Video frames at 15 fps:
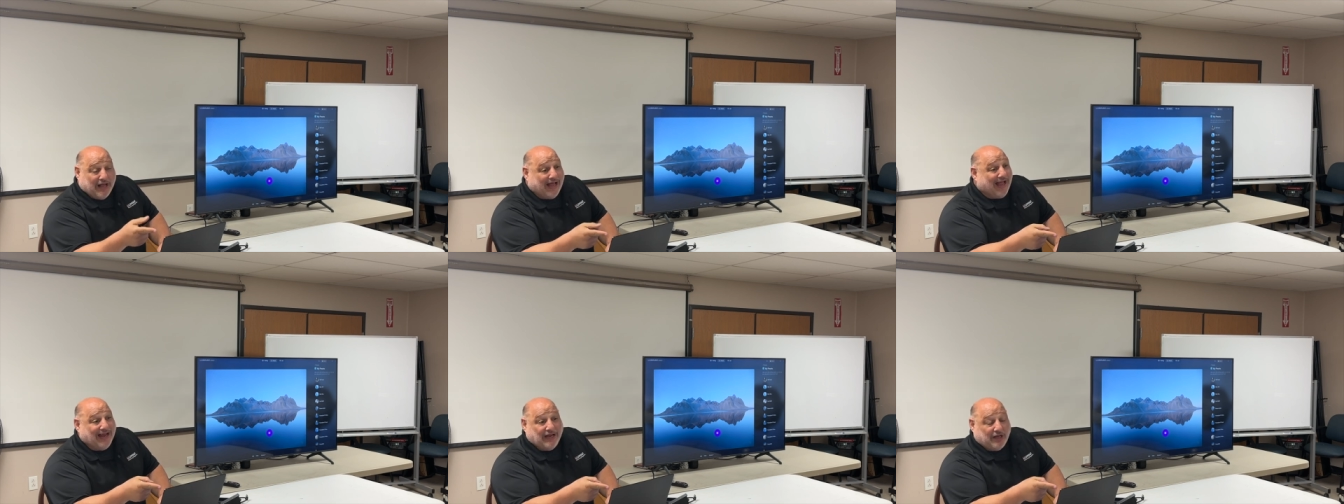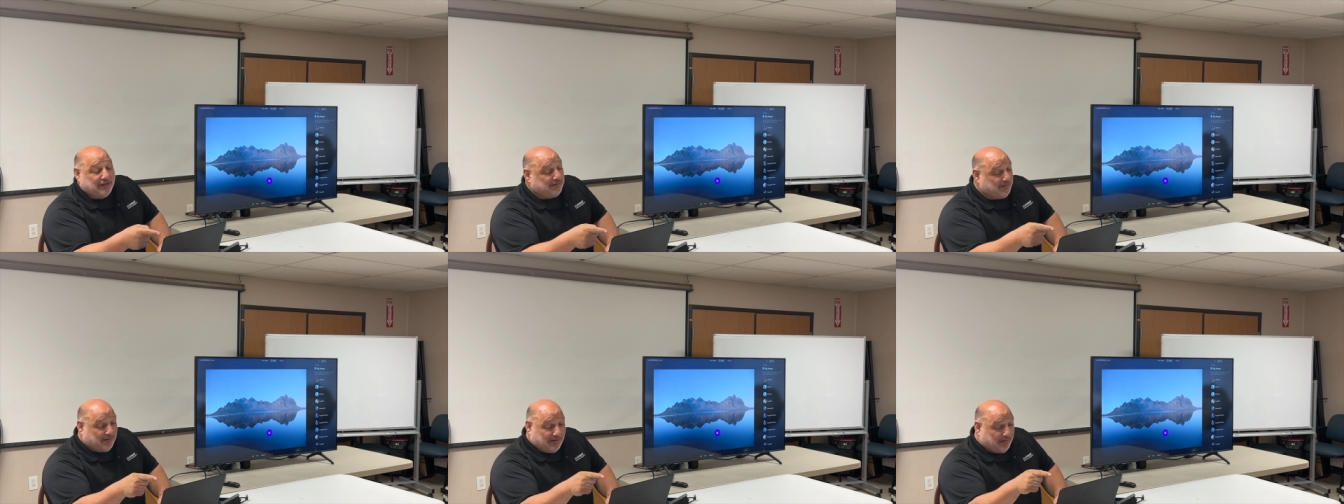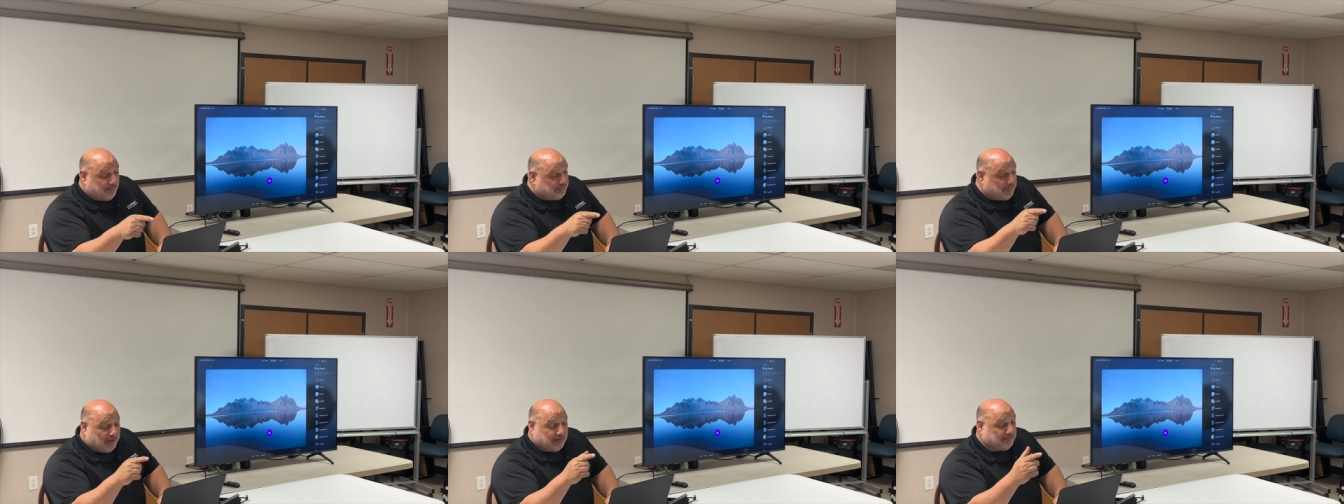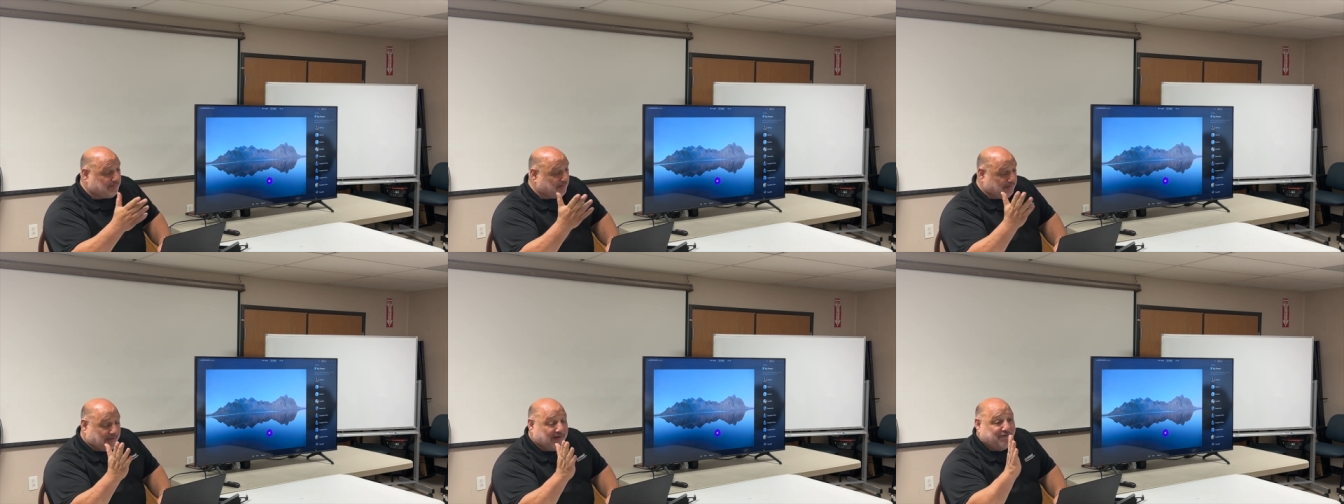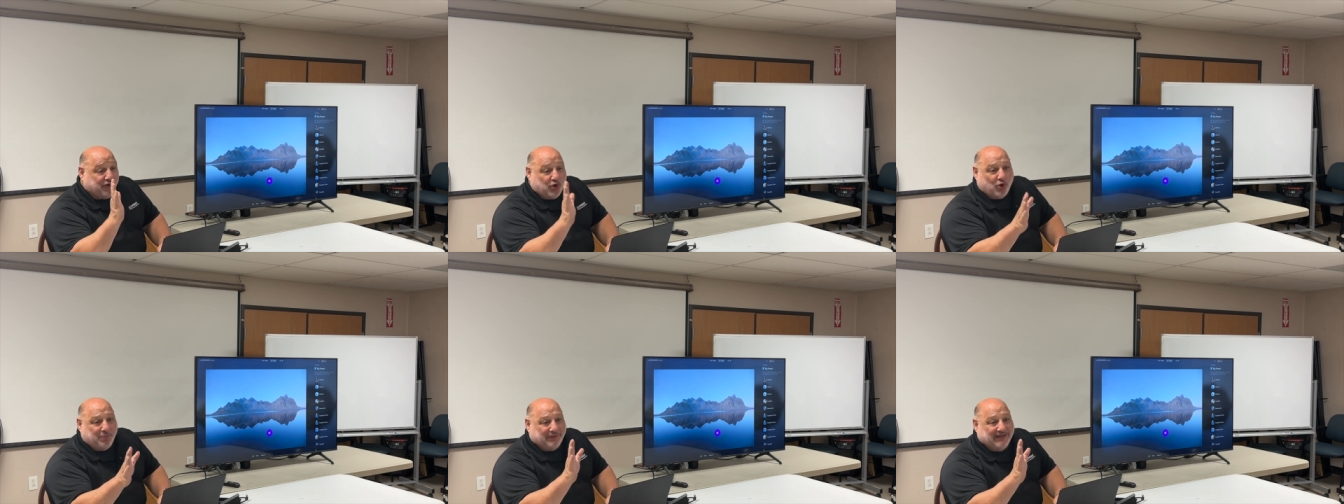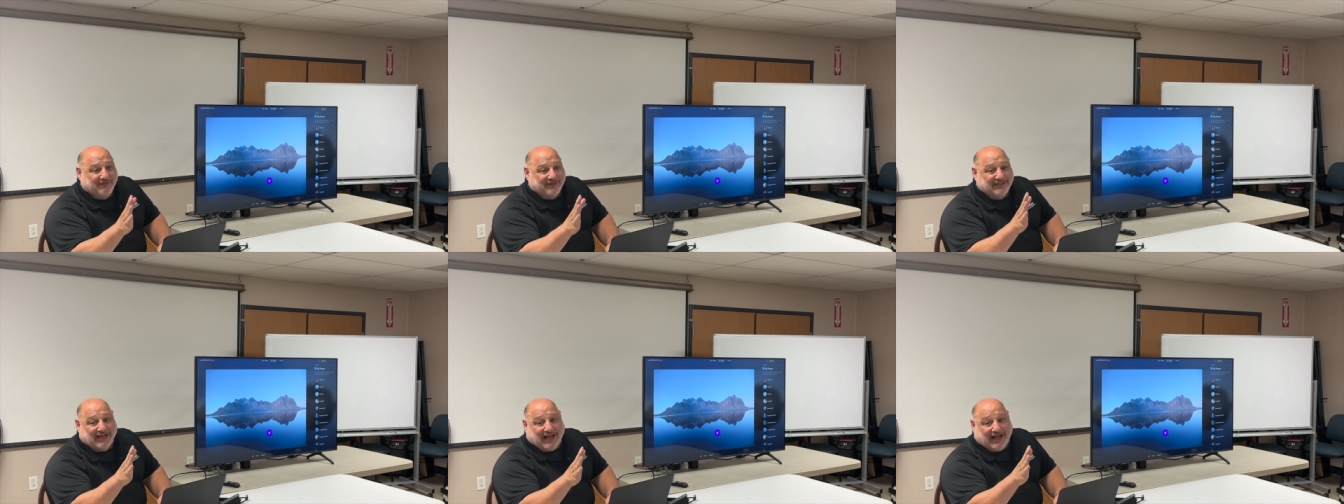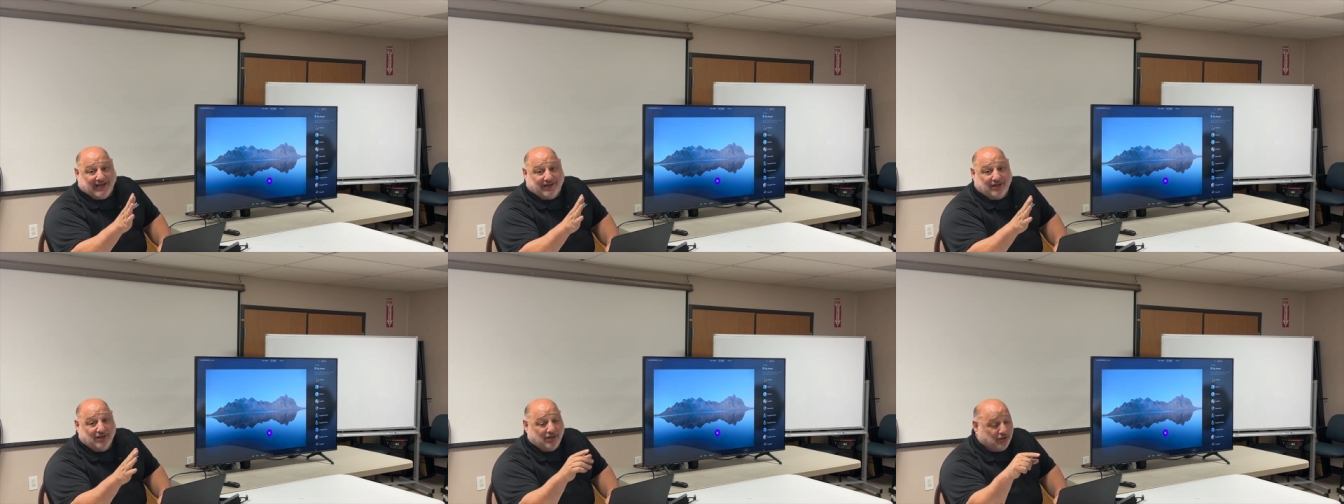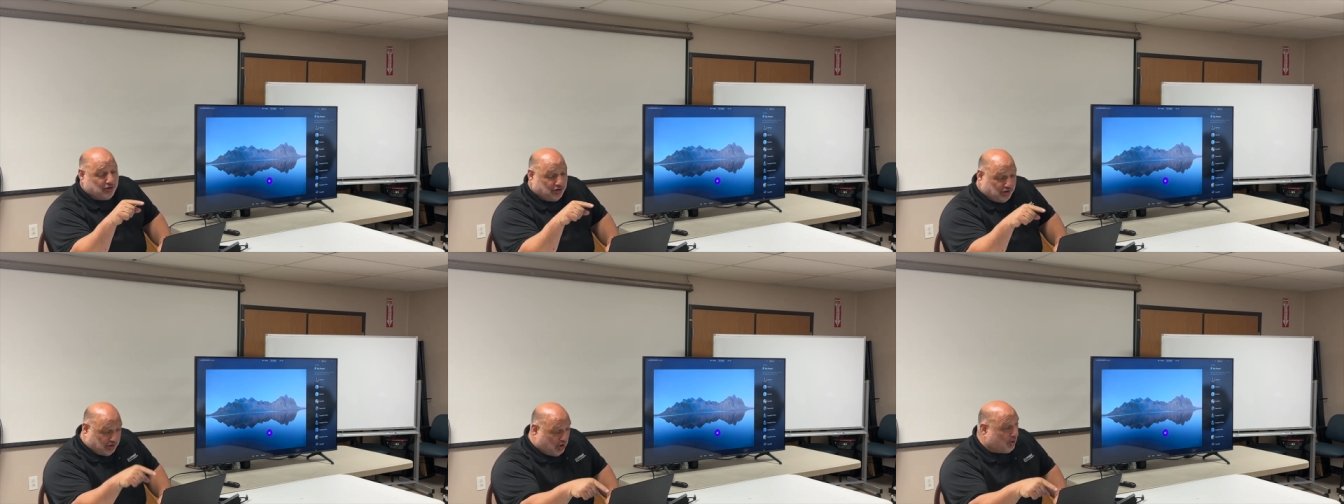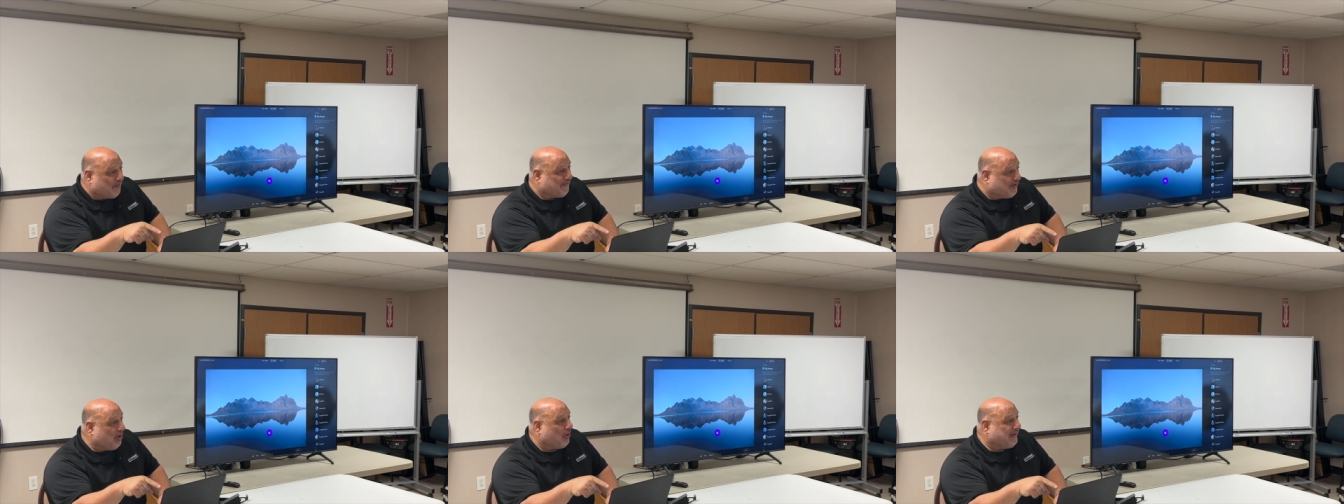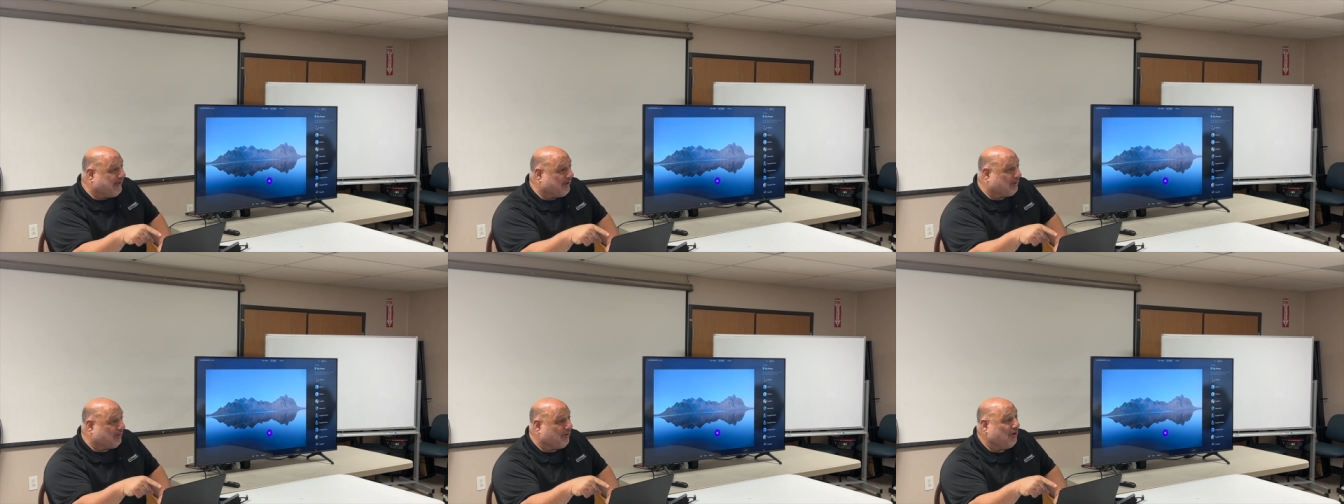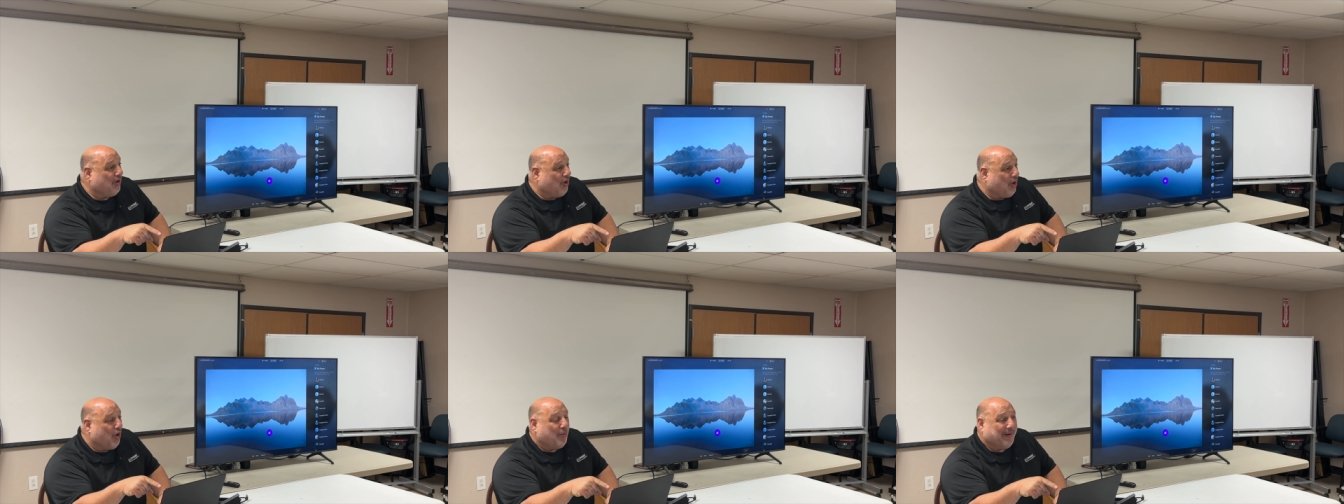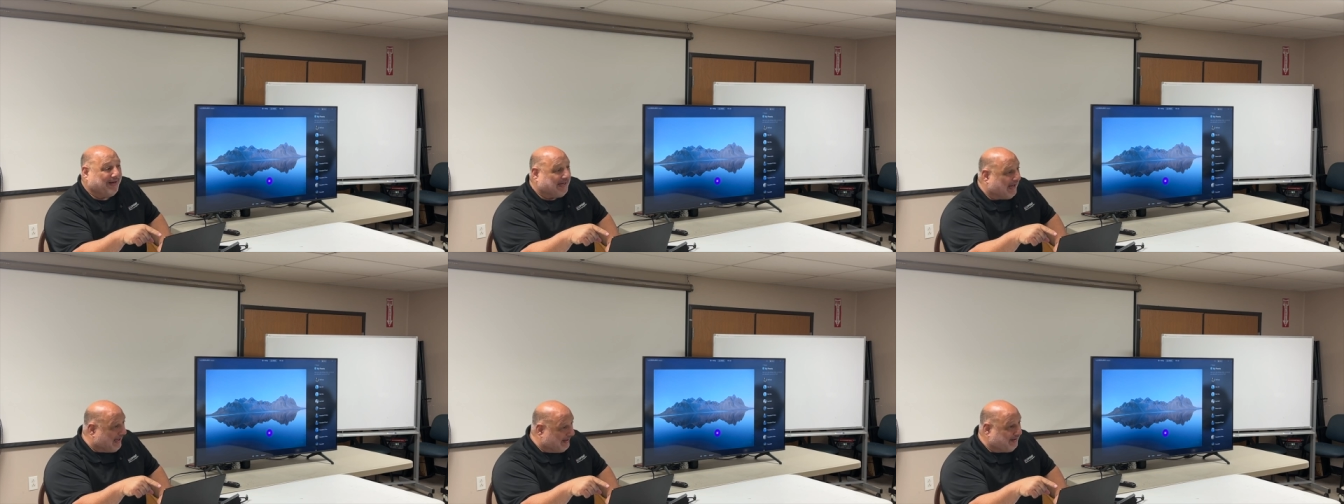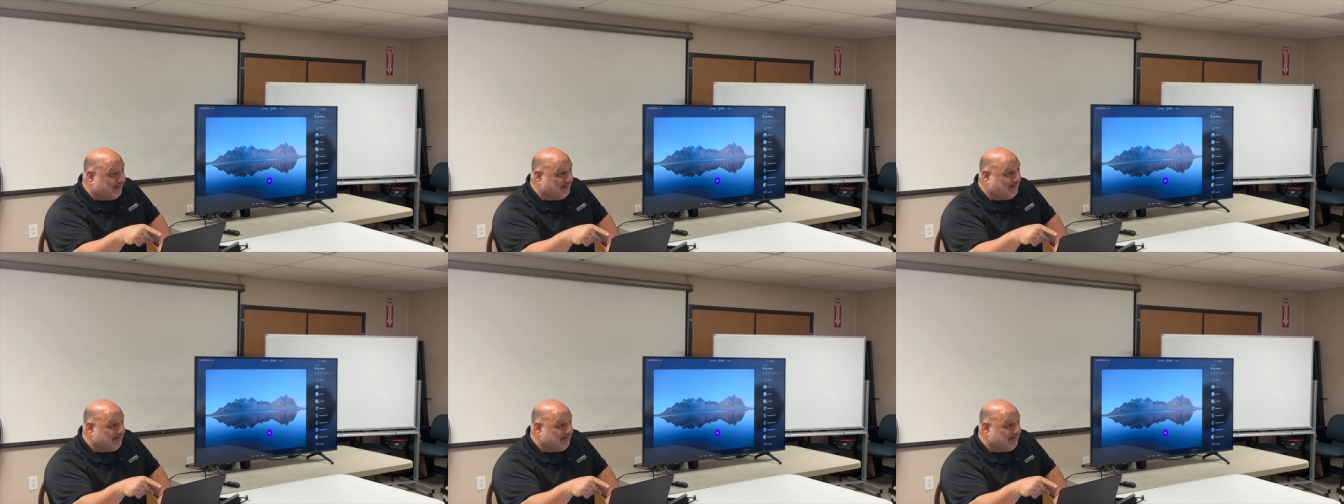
I, if you don't believe in God, go, go here. Oh my God.